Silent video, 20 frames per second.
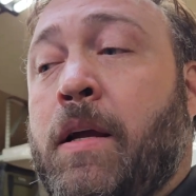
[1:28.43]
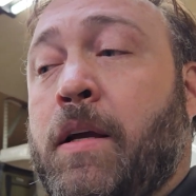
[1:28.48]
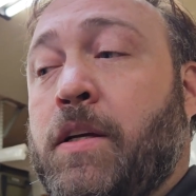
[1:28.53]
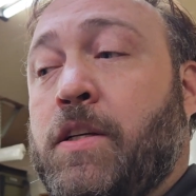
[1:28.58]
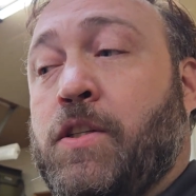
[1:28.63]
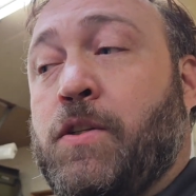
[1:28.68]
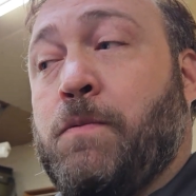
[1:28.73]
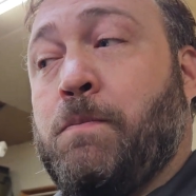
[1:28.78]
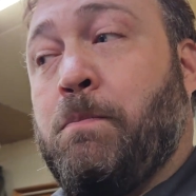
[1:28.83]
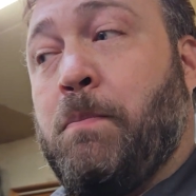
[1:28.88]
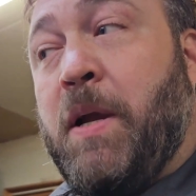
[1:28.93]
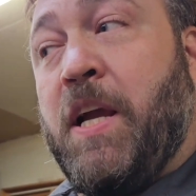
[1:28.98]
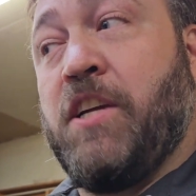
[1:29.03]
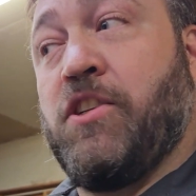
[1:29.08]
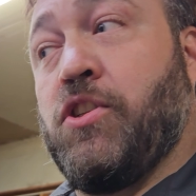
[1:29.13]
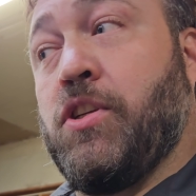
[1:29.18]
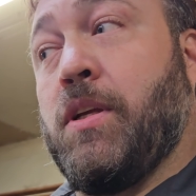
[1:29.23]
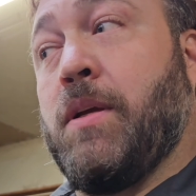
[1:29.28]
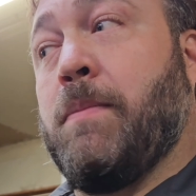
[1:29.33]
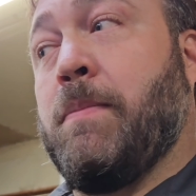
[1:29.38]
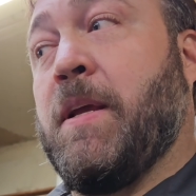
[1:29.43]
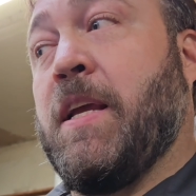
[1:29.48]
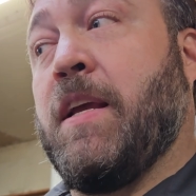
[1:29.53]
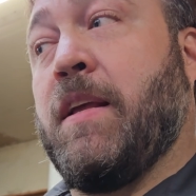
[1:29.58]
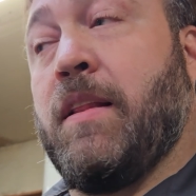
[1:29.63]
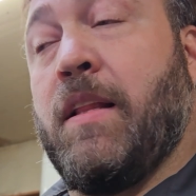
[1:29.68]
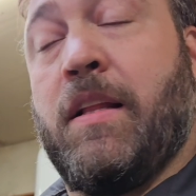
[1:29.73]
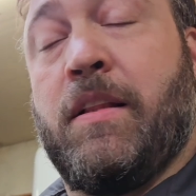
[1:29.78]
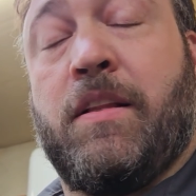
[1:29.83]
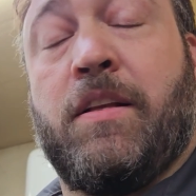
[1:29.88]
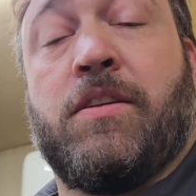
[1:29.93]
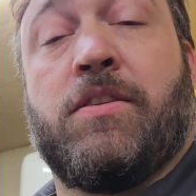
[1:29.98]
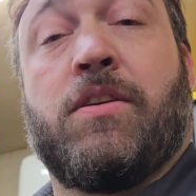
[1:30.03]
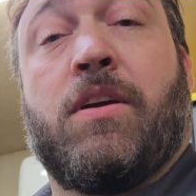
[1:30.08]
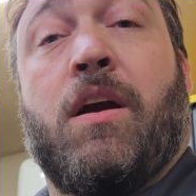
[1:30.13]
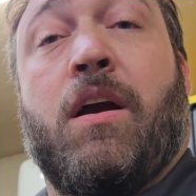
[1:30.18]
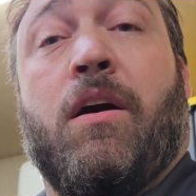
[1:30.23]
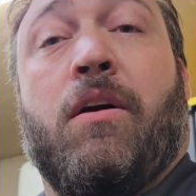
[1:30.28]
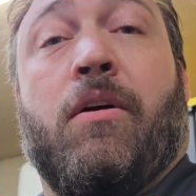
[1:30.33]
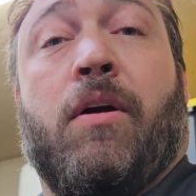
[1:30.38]
especially being that this
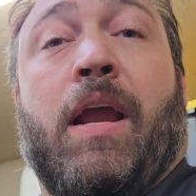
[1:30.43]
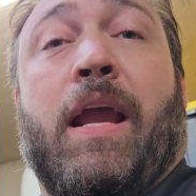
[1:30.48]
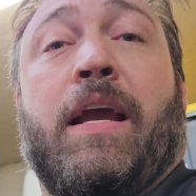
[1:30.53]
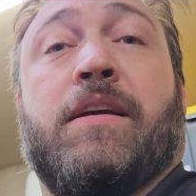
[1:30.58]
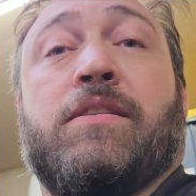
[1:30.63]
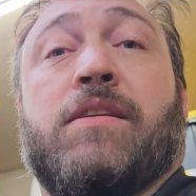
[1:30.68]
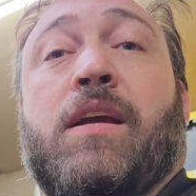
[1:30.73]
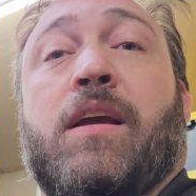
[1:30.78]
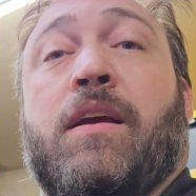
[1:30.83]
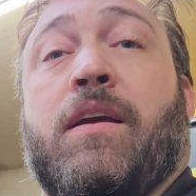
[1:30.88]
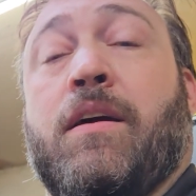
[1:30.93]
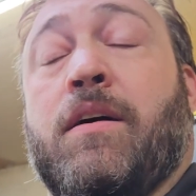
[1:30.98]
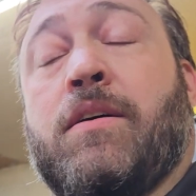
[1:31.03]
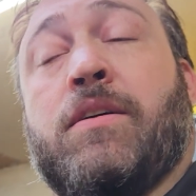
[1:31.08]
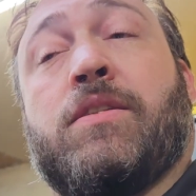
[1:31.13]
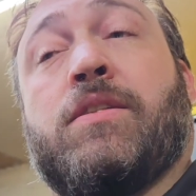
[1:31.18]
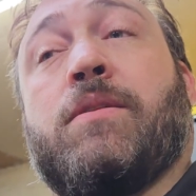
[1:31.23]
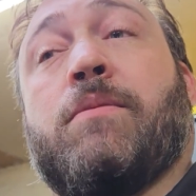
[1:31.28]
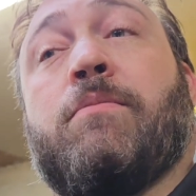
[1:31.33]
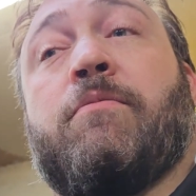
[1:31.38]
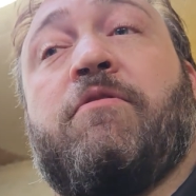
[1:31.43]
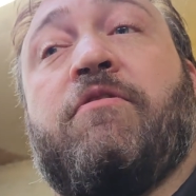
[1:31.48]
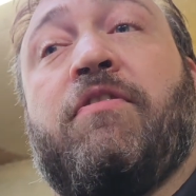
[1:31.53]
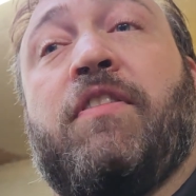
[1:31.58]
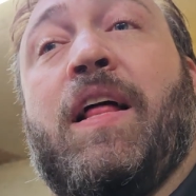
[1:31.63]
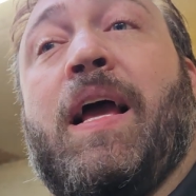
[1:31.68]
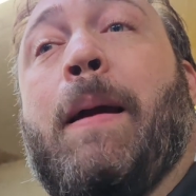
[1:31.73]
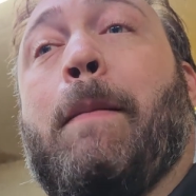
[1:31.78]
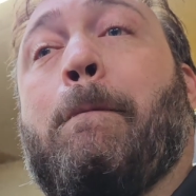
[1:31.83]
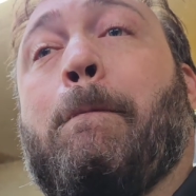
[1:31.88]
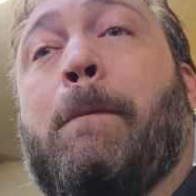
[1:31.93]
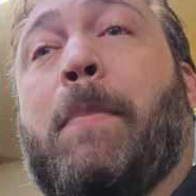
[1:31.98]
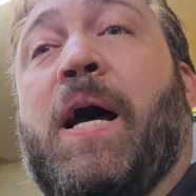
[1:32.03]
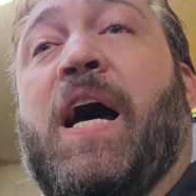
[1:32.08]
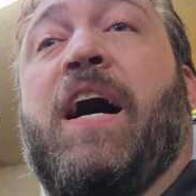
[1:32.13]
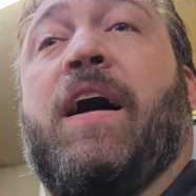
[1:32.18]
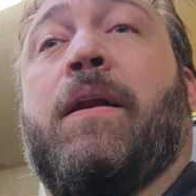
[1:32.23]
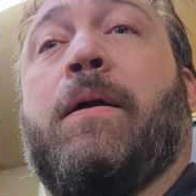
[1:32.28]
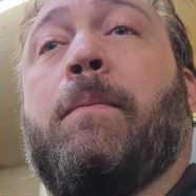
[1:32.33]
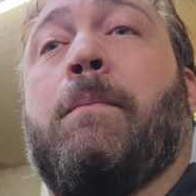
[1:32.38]
car has a custom flat
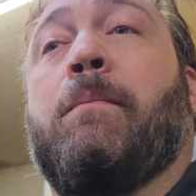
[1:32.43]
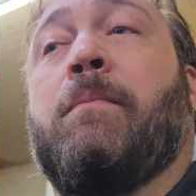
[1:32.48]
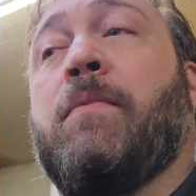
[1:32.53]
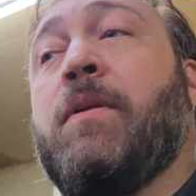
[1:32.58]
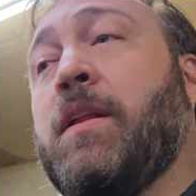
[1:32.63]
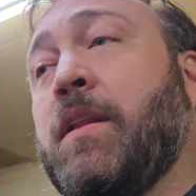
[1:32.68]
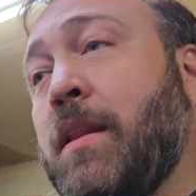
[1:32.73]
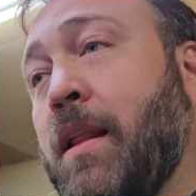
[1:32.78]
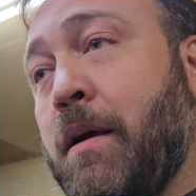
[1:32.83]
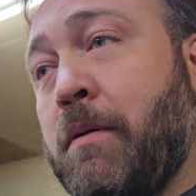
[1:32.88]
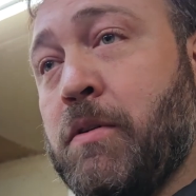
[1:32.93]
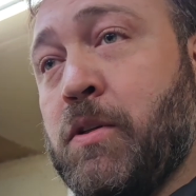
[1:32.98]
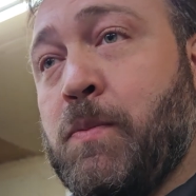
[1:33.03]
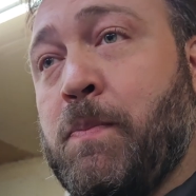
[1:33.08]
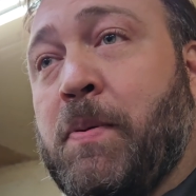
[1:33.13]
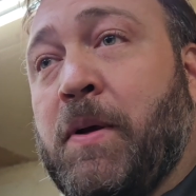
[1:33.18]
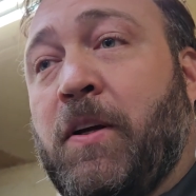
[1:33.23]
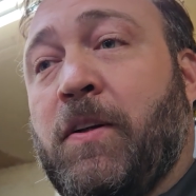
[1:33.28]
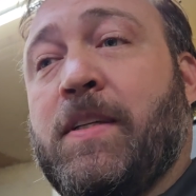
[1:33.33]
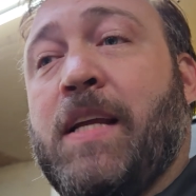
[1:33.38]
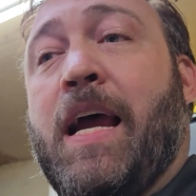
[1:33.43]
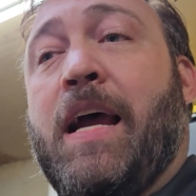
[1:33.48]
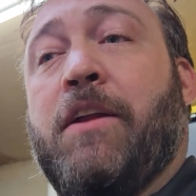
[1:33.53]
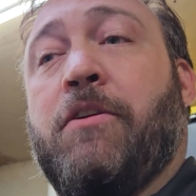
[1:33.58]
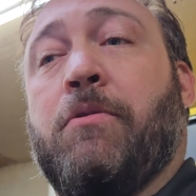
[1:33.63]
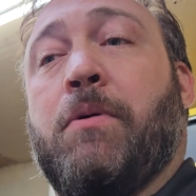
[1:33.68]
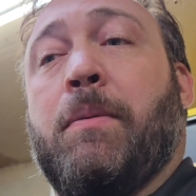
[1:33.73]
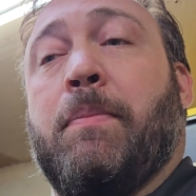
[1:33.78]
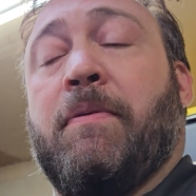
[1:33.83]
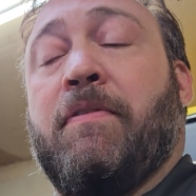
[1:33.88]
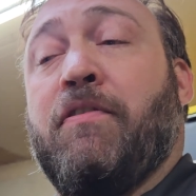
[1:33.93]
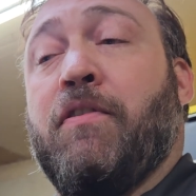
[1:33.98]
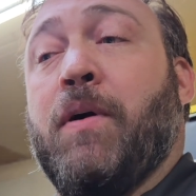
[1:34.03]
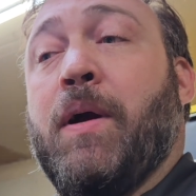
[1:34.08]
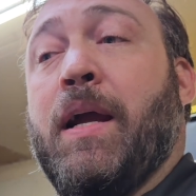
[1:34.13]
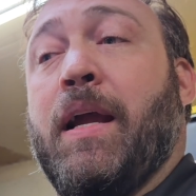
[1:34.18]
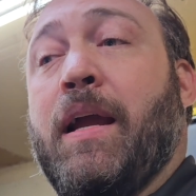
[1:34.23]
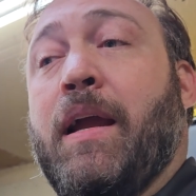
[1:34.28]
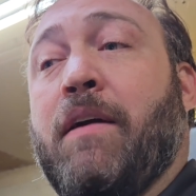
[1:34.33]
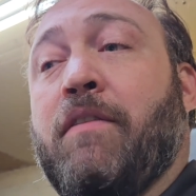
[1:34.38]
bottom that was built onto it
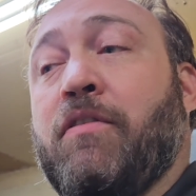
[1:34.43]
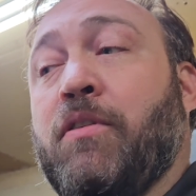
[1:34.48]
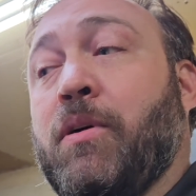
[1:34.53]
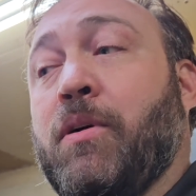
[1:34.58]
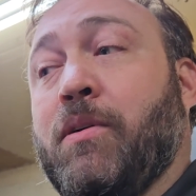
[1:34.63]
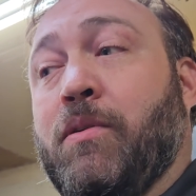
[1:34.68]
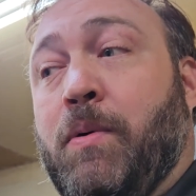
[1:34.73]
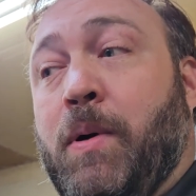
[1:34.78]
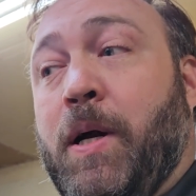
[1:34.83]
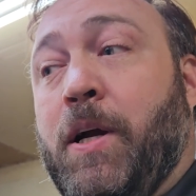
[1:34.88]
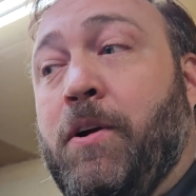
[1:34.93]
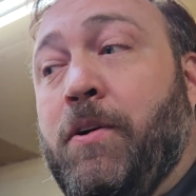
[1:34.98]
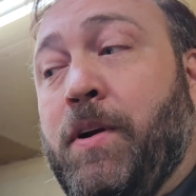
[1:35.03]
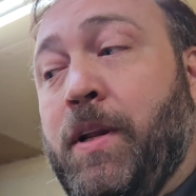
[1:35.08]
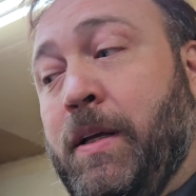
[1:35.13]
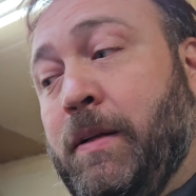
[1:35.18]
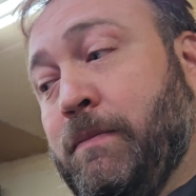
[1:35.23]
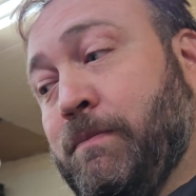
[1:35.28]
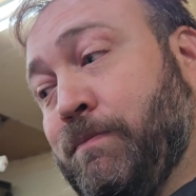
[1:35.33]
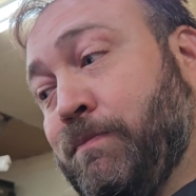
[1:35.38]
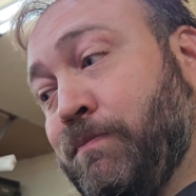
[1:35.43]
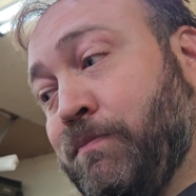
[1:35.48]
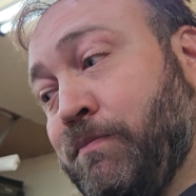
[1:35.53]
before I ever acquired it.